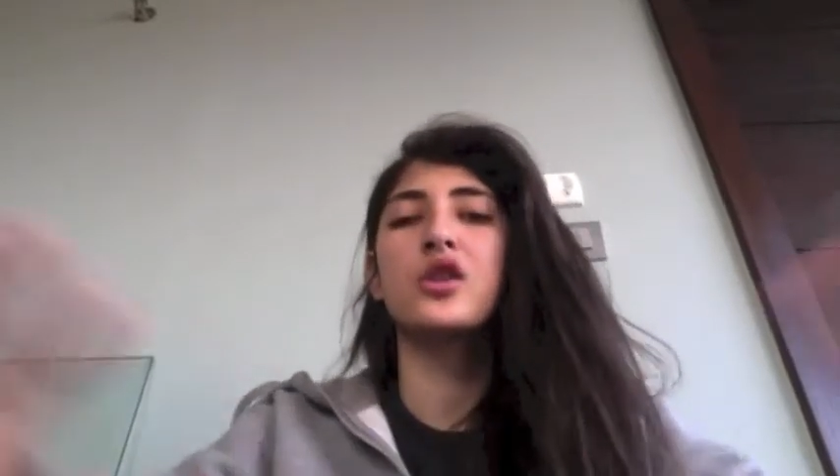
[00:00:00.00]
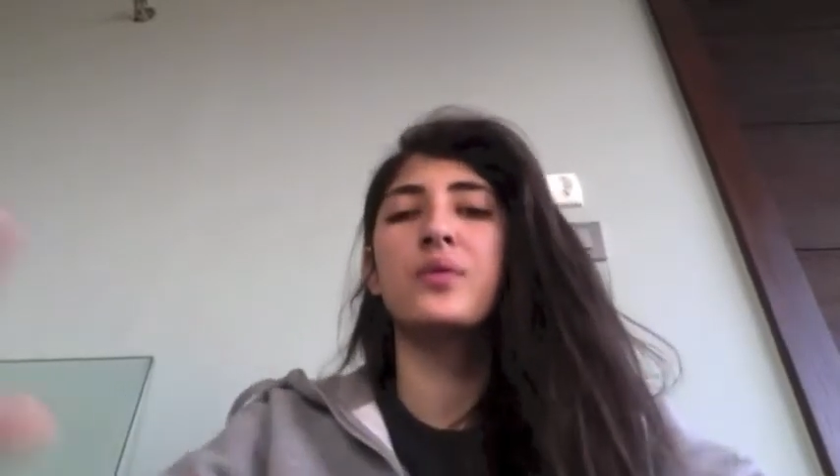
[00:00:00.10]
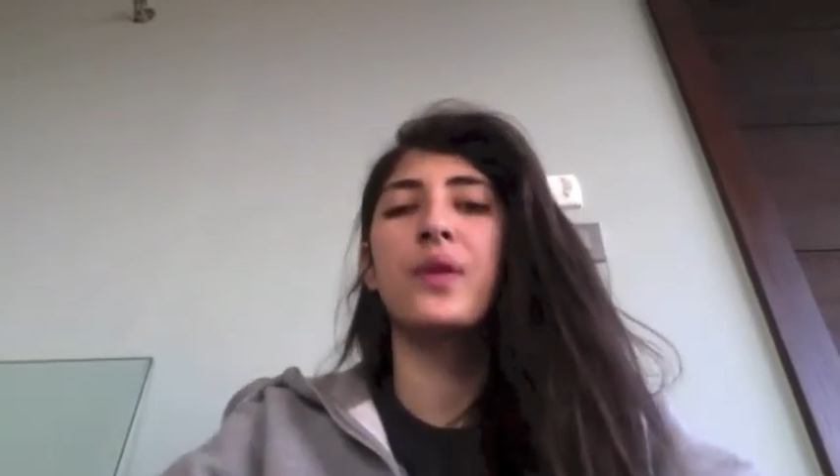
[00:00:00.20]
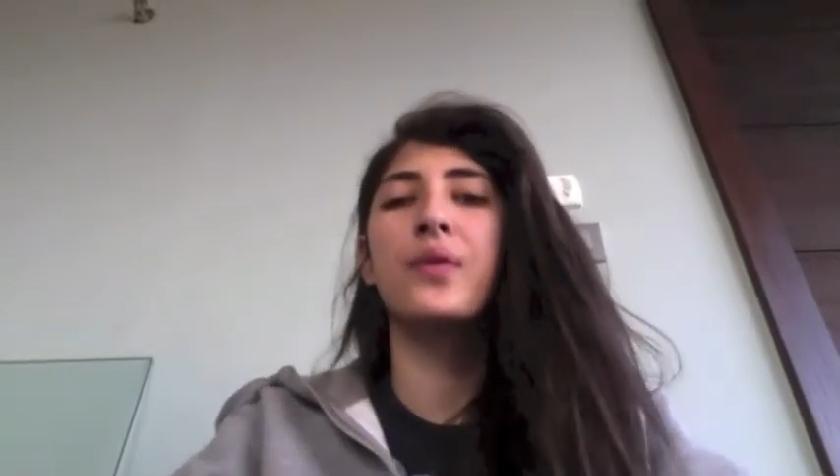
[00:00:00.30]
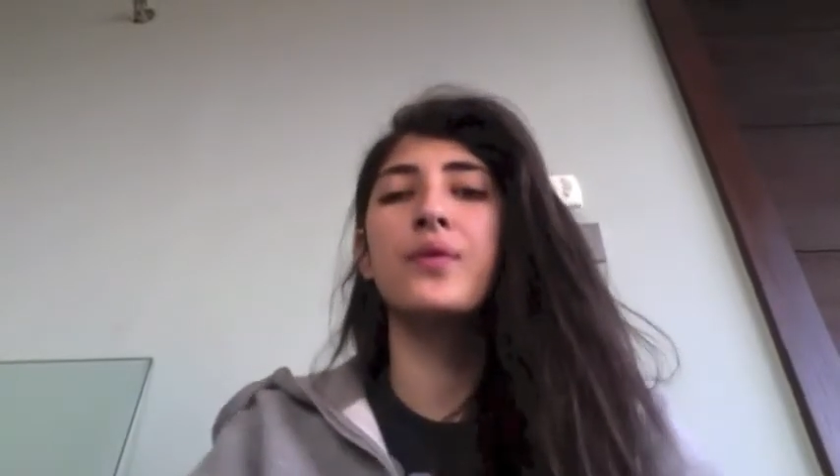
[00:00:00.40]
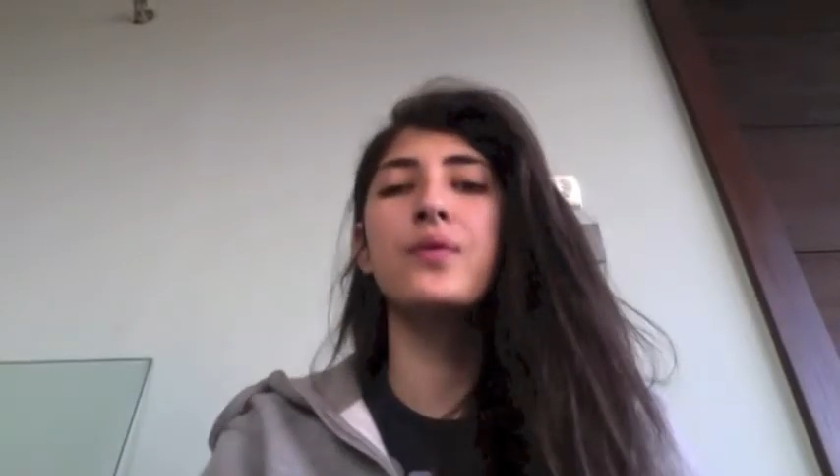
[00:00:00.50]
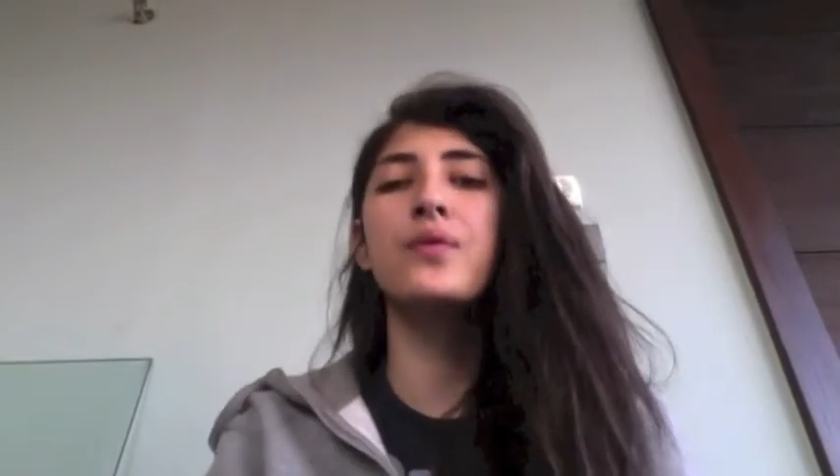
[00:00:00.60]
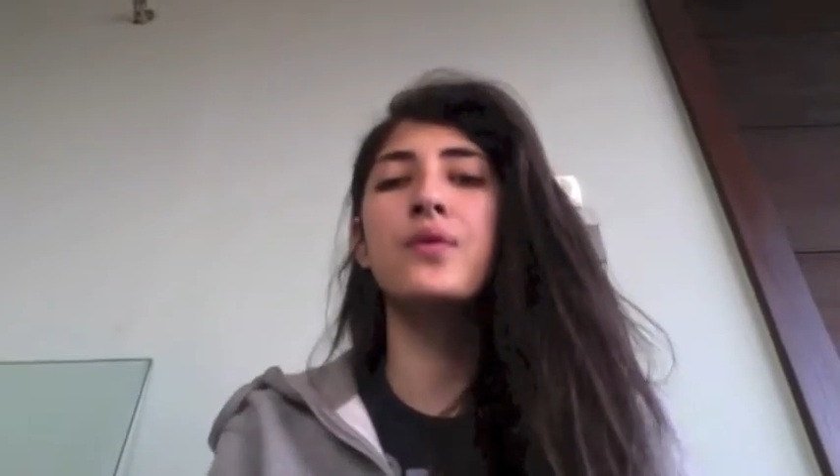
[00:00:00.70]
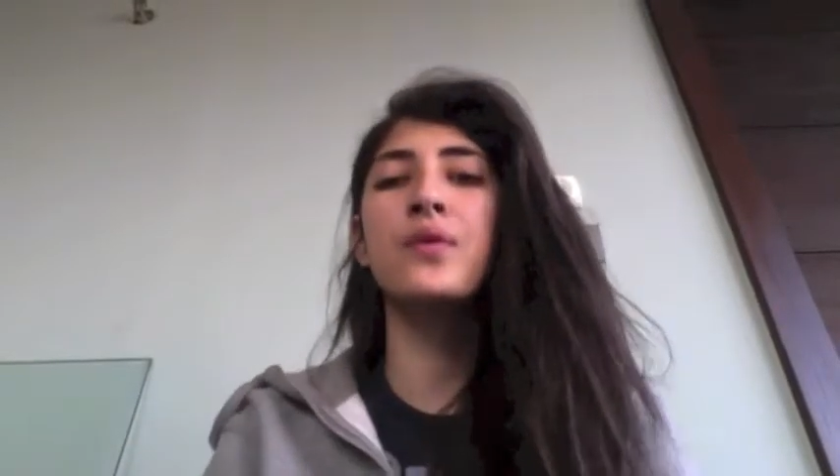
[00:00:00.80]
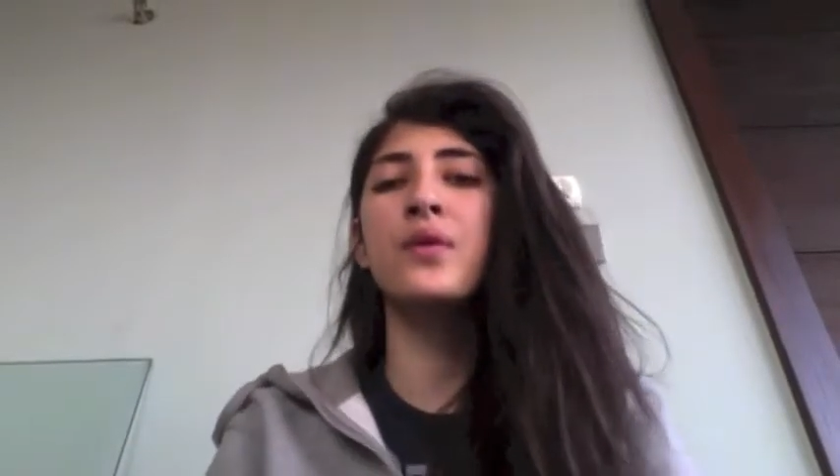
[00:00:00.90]
spread
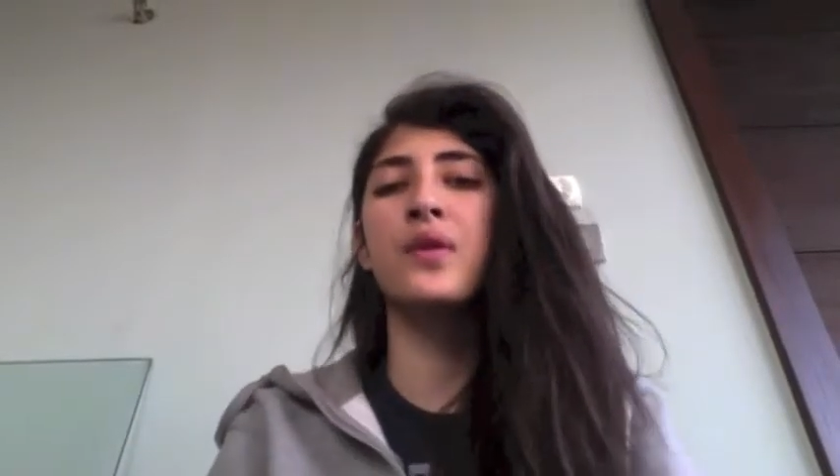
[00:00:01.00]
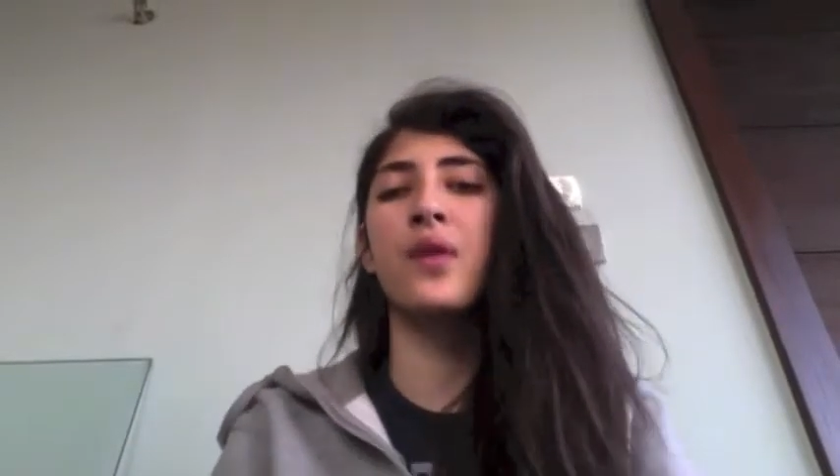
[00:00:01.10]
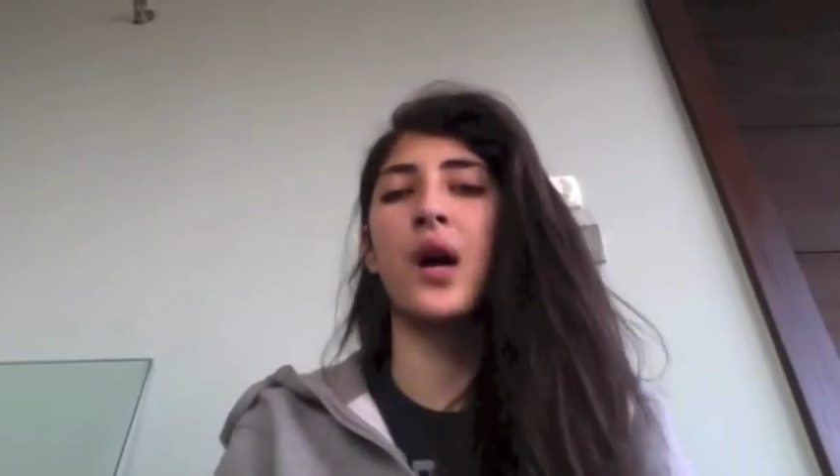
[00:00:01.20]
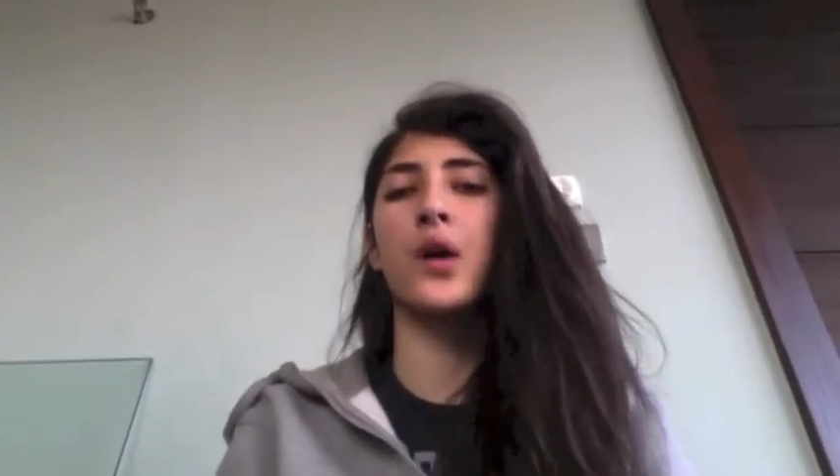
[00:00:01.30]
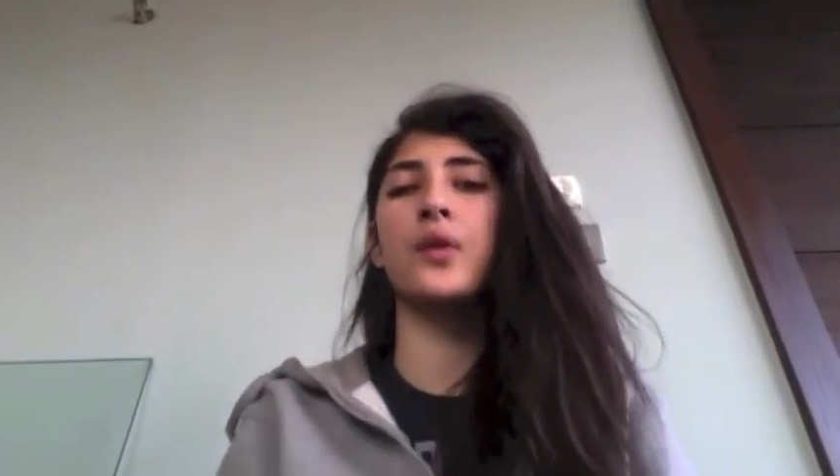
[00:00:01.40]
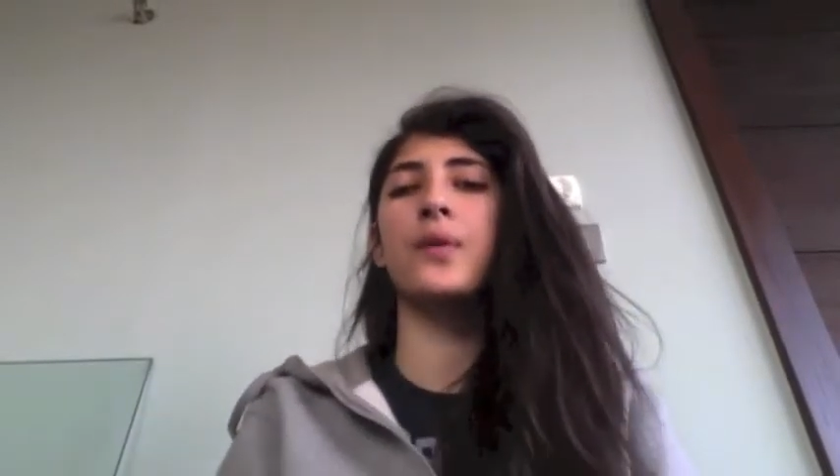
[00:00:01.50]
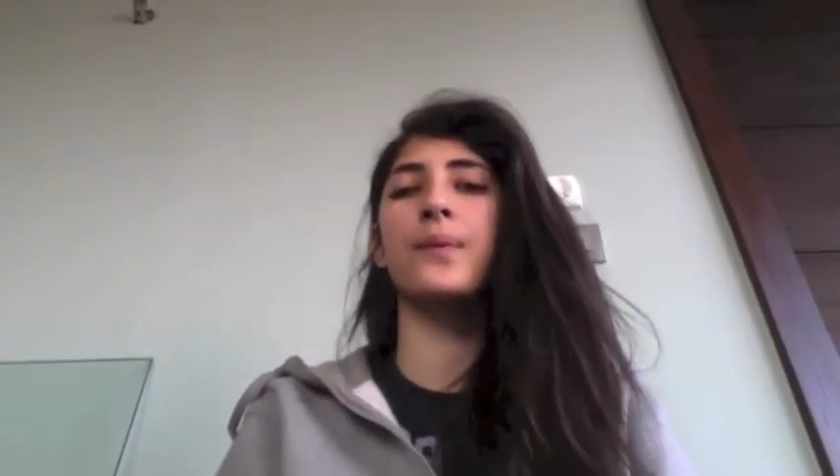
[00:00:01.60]
through the crowd.